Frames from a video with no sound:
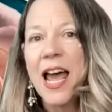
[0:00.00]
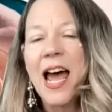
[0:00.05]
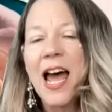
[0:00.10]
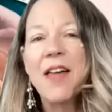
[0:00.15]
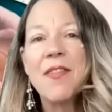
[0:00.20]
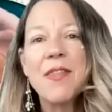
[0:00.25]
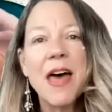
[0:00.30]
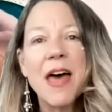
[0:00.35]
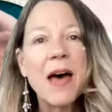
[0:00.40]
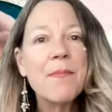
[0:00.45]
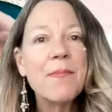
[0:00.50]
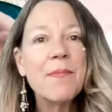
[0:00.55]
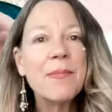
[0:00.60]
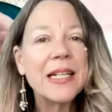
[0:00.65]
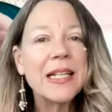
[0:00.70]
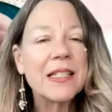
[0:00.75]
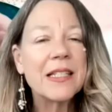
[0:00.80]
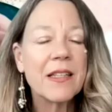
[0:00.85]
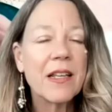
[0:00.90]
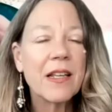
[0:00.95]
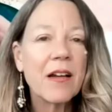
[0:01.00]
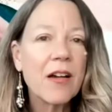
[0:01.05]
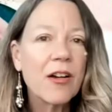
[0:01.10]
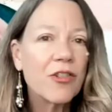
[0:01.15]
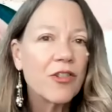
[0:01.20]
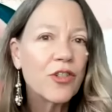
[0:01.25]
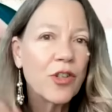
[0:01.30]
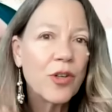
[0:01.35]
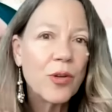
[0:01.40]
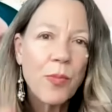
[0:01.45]
And that means that there
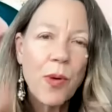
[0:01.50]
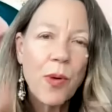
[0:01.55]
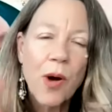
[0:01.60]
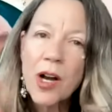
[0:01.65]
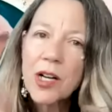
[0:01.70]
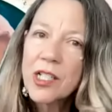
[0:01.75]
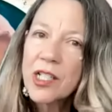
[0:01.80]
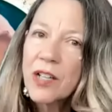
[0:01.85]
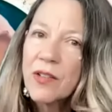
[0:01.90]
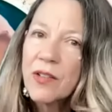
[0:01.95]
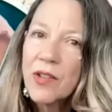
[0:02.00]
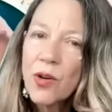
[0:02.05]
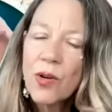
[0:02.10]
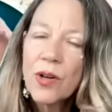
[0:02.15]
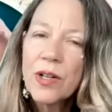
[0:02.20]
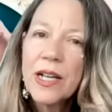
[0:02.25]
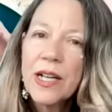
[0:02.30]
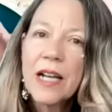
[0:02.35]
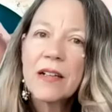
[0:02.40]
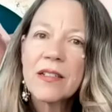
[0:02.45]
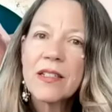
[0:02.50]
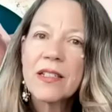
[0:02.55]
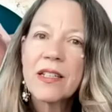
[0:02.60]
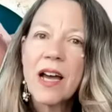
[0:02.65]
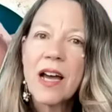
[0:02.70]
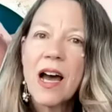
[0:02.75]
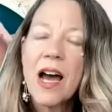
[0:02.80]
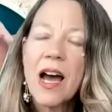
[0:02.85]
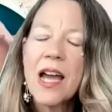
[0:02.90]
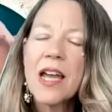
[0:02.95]
are two parts of your natal
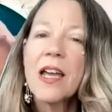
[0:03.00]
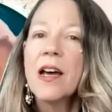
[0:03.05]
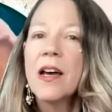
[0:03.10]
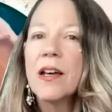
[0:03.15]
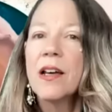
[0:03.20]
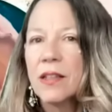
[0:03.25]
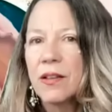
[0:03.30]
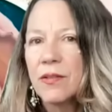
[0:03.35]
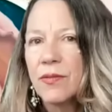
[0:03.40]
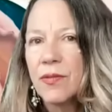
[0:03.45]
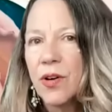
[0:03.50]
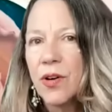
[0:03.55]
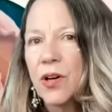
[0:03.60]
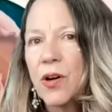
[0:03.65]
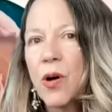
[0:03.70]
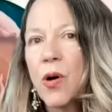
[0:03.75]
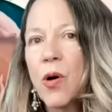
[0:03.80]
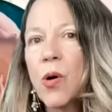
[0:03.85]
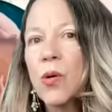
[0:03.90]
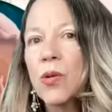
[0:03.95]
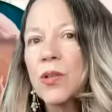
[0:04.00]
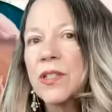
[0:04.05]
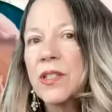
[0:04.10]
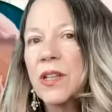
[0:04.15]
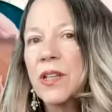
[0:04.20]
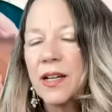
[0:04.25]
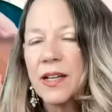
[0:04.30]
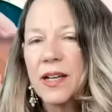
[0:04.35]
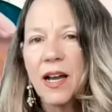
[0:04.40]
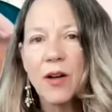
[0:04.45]
sky, the Virgo whole
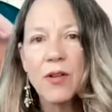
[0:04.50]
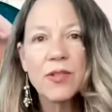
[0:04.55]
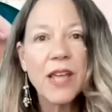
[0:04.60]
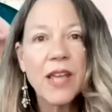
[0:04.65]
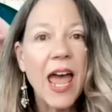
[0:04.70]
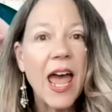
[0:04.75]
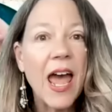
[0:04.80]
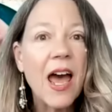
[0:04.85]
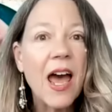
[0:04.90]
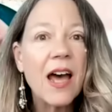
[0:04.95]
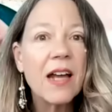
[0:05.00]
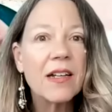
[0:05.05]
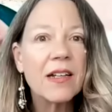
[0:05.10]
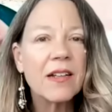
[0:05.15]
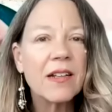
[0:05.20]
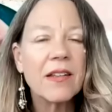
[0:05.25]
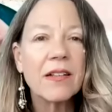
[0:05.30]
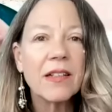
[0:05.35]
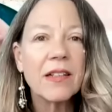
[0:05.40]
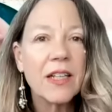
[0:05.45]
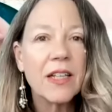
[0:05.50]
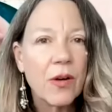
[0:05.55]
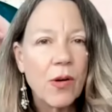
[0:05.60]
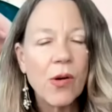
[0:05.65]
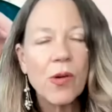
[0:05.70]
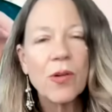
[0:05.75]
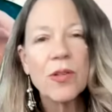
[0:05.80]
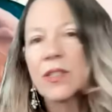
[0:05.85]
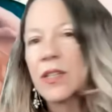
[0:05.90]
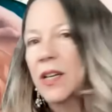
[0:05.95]
sign house and the Leo
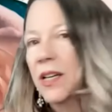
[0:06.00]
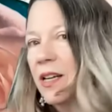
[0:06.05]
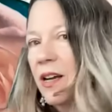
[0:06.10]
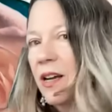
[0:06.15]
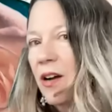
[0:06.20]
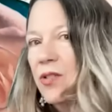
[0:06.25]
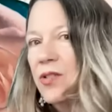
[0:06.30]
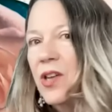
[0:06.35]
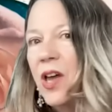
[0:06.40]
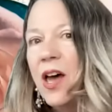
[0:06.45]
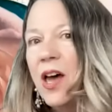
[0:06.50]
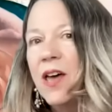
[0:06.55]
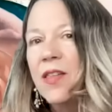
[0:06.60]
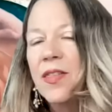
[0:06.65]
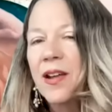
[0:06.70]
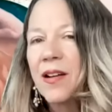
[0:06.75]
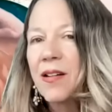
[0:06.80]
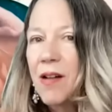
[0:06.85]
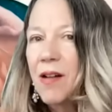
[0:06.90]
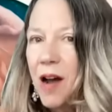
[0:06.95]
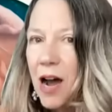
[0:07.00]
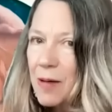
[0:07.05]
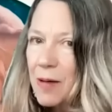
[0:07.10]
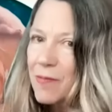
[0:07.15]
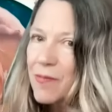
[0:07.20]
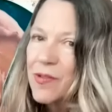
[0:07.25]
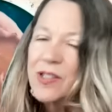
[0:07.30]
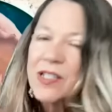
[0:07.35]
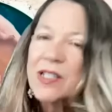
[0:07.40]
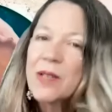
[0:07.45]
whole sign house, that are
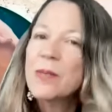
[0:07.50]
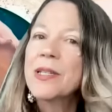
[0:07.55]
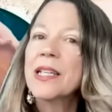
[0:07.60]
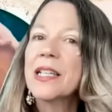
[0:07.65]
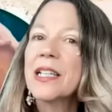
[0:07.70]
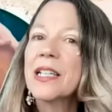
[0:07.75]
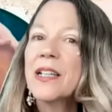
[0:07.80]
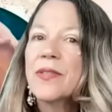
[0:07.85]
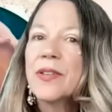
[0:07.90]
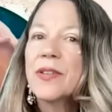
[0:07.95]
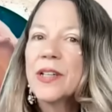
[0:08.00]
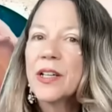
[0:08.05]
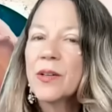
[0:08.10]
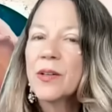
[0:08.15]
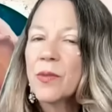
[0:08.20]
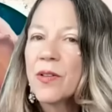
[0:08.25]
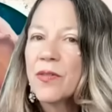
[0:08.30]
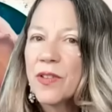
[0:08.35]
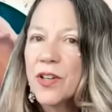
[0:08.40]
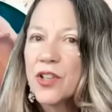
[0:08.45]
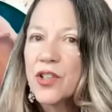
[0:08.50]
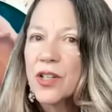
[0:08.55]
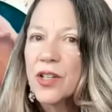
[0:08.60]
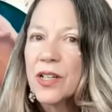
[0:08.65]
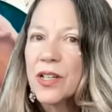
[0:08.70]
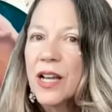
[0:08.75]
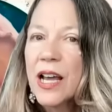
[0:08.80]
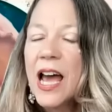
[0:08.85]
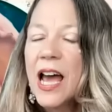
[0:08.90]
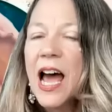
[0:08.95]
up for some significant
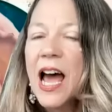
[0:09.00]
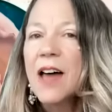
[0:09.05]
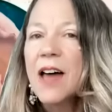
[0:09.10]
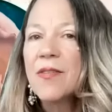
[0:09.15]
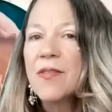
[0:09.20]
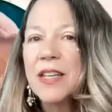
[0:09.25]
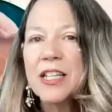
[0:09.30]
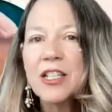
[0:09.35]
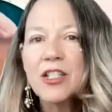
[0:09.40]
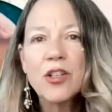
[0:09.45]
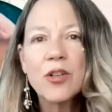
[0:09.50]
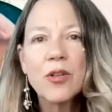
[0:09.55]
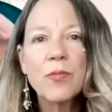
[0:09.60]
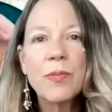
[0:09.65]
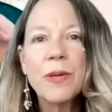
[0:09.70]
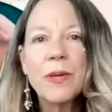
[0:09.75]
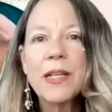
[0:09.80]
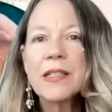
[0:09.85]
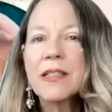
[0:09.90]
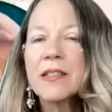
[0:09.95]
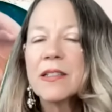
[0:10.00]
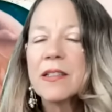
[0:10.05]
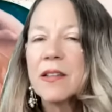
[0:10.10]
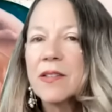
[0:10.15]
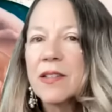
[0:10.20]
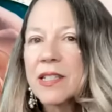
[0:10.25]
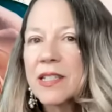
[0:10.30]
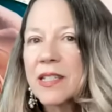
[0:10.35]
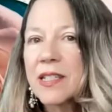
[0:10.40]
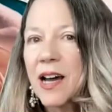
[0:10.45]
revision. And these two pieces
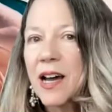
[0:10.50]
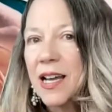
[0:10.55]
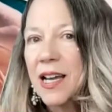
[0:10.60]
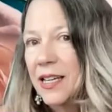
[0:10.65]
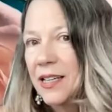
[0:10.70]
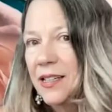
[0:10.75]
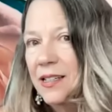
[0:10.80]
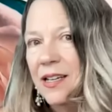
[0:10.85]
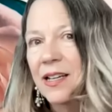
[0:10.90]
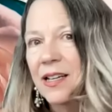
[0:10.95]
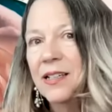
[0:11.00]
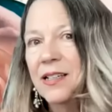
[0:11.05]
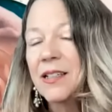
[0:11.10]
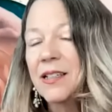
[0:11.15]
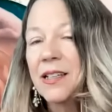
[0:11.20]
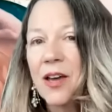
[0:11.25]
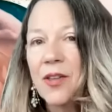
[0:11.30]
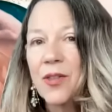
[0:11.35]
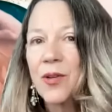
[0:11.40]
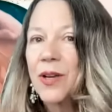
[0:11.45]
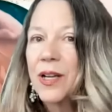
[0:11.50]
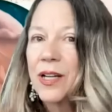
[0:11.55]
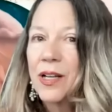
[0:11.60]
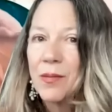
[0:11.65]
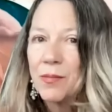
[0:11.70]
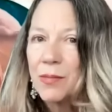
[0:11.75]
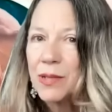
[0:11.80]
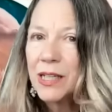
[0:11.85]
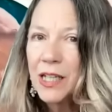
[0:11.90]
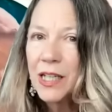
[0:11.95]
of the sky connect together in
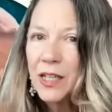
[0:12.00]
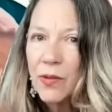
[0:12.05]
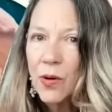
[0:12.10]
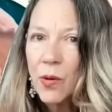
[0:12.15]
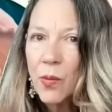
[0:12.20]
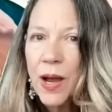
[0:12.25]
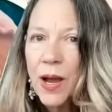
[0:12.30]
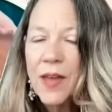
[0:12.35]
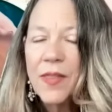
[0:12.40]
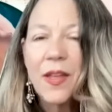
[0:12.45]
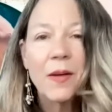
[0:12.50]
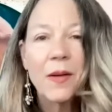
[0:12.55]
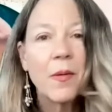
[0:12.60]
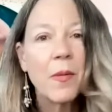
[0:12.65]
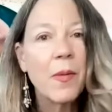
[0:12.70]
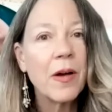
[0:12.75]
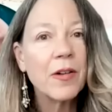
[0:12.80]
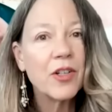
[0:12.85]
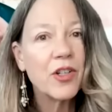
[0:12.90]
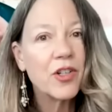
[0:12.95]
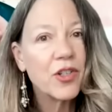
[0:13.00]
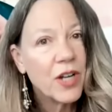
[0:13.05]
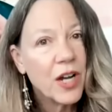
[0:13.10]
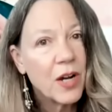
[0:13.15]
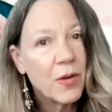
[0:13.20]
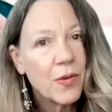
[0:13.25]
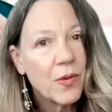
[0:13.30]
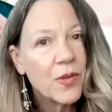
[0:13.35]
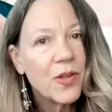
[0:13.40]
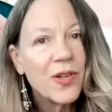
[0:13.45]
a meaningful way that I'm about to
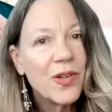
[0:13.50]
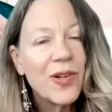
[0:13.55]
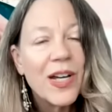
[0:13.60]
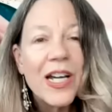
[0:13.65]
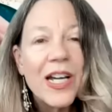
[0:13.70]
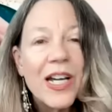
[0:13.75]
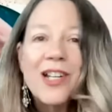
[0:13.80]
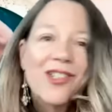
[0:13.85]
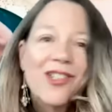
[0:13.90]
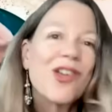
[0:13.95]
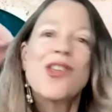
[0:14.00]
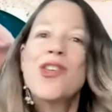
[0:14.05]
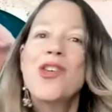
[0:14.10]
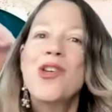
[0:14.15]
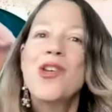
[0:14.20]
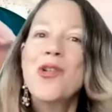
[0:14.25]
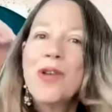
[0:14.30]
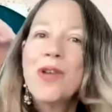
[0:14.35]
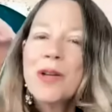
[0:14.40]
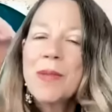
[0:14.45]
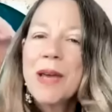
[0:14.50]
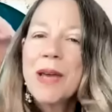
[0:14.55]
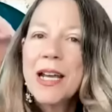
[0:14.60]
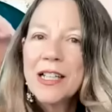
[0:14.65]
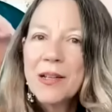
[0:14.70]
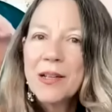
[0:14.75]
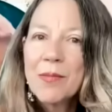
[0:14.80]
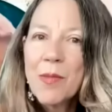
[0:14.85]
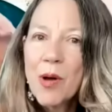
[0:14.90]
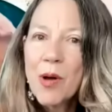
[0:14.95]
share with you so you can
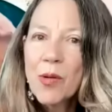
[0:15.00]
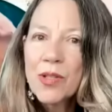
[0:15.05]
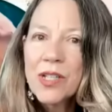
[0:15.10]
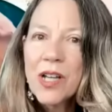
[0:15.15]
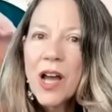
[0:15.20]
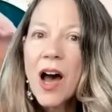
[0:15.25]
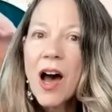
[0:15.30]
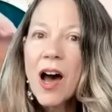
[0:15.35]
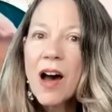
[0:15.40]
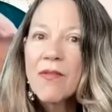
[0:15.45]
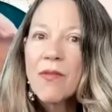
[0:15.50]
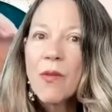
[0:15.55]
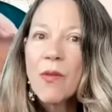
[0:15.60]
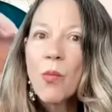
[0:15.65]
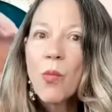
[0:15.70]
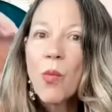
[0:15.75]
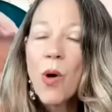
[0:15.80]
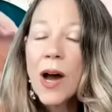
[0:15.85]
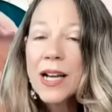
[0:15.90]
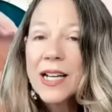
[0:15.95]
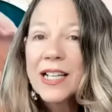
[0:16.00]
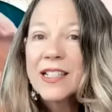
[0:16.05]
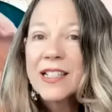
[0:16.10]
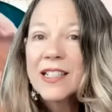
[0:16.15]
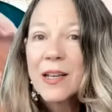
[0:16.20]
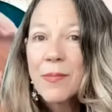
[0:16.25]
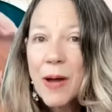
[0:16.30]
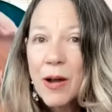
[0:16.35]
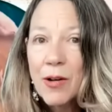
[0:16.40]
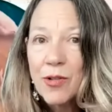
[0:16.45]
make the most of what
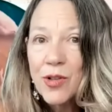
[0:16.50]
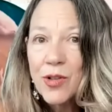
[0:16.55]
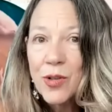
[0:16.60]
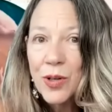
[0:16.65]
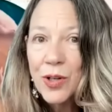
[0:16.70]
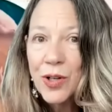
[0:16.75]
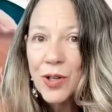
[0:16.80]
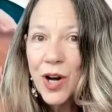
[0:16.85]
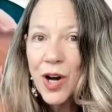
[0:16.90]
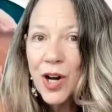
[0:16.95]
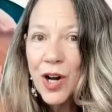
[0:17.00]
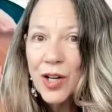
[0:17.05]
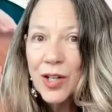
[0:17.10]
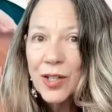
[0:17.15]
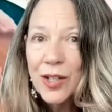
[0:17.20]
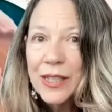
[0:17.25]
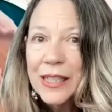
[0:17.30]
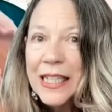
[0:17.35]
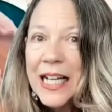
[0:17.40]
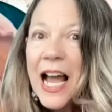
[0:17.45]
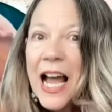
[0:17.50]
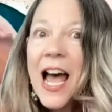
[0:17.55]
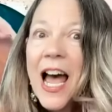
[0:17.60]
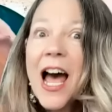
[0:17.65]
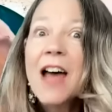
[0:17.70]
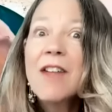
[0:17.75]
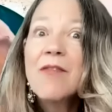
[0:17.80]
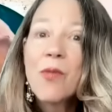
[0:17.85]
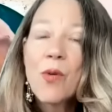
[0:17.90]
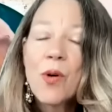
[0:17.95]
is about to occur.
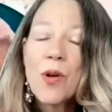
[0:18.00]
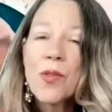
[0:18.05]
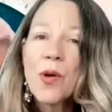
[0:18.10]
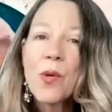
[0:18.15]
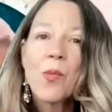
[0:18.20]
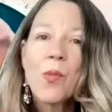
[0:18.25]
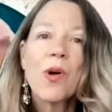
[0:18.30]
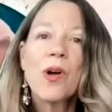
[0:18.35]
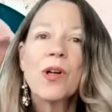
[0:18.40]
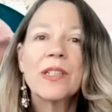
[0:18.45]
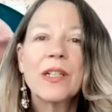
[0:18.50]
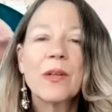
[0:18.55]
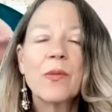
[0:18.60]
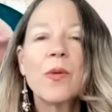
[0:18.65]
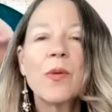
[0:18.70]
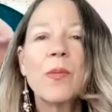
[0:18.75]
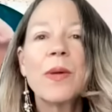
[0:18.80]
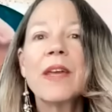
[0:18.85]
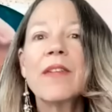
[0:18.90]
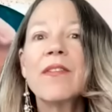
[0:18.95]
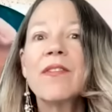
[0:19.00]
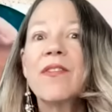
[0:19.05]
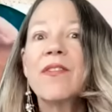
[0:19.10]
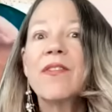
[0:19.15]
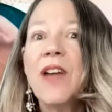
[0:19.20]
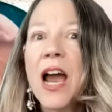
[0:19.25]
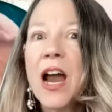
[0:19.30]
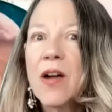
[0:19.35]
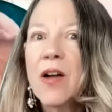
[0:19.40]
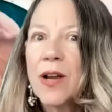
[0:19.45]
And for the world, it will be
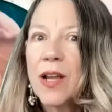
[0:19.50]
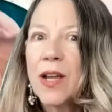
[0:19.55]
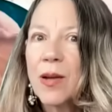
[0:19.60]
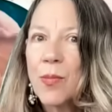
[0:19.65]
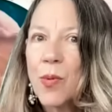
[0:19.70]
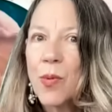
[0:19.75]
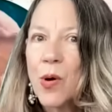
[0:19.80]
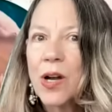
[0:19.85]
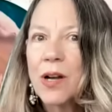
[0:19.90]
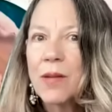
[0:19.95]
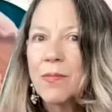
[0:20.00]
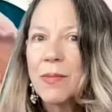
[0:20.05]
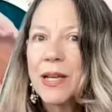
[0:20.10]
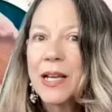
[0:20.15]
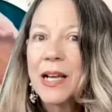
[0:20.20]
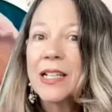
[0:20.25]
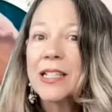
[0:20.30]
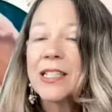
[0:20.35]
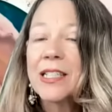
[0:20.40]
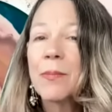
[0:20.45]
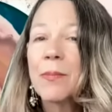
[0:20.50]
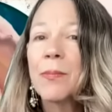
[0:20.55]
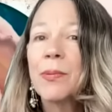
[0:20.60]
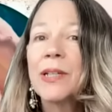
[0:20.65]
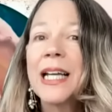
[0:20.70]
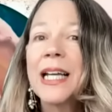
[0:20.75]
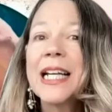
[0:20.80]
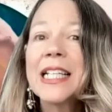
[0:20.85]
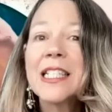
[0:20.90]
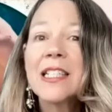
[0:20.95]
very important because the
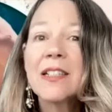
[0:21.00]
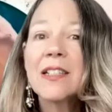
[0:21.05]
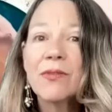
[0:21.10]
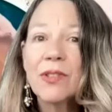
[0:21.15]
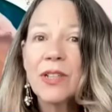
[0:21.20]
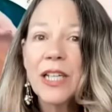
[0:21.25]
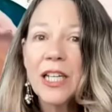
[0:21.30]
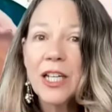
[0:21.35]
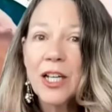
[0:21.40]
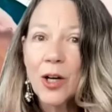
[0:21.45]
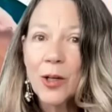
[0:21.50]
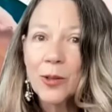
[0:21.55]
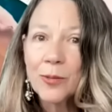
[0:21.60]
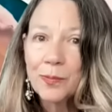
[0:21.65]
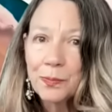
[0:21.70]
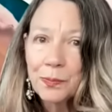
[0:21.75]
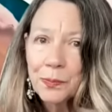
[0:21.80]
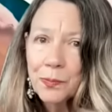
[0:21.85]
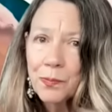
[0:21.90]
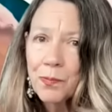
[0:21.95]
place of Leo